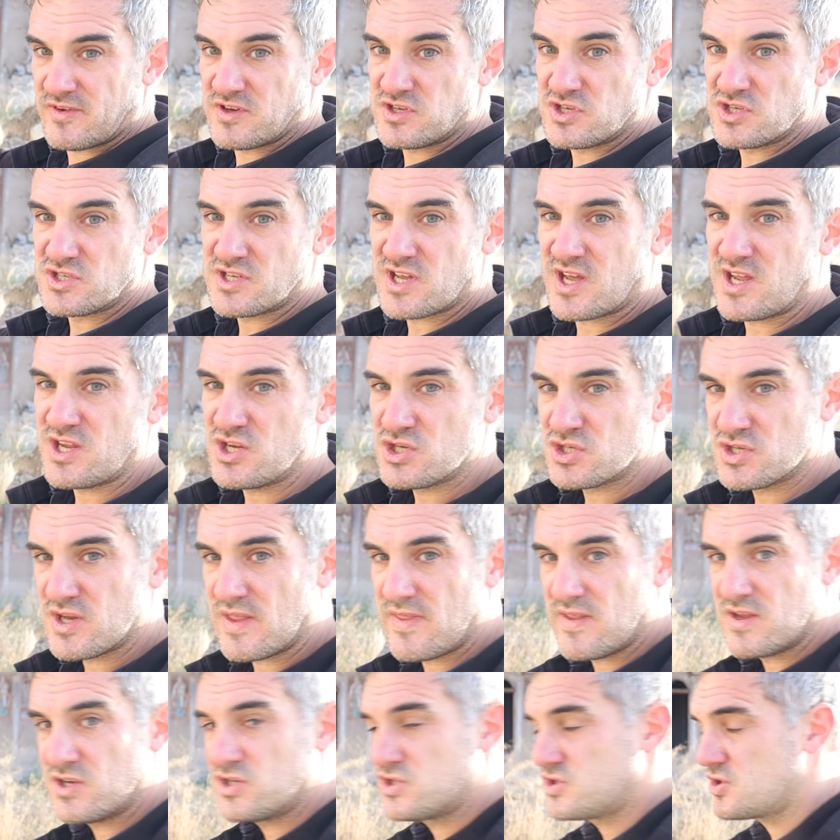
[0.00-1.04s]
vegetation
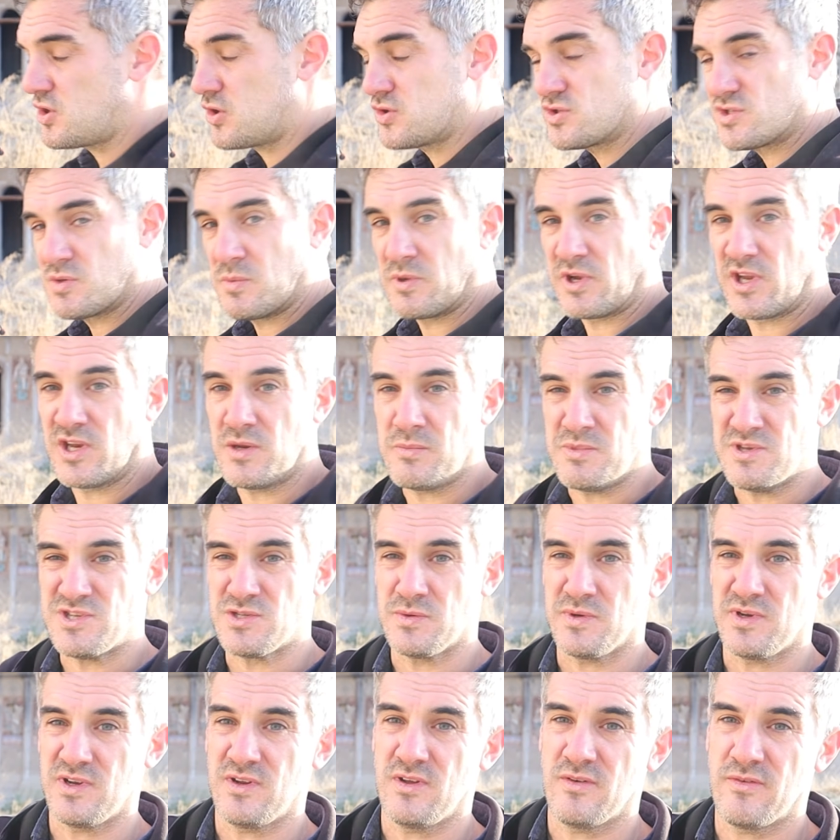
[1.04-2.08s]
in this shot, so we're going to be
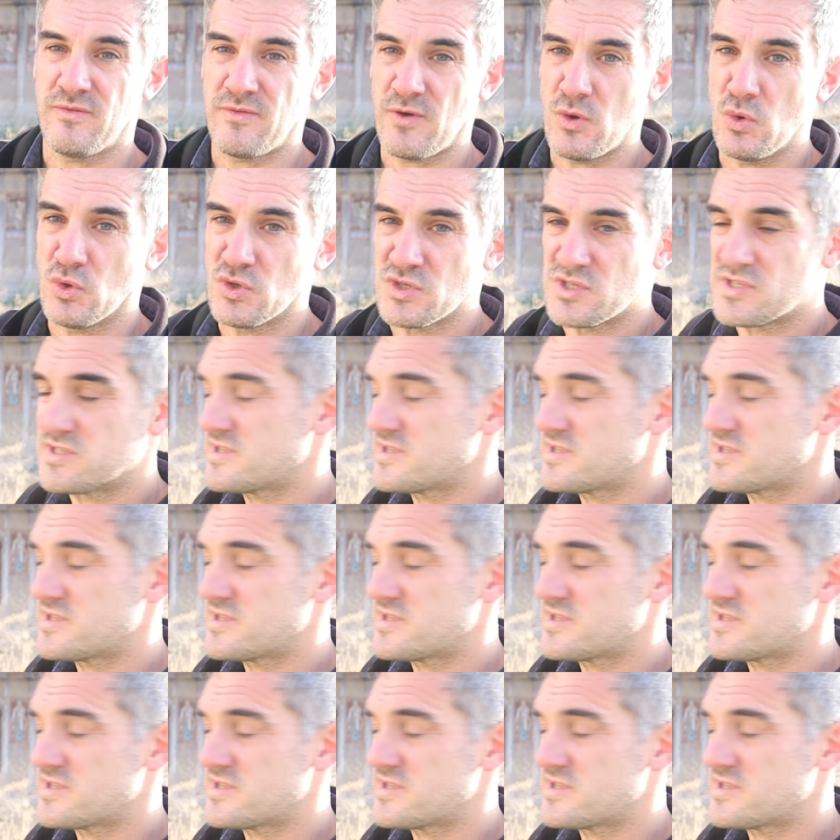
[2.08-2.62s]
doing focus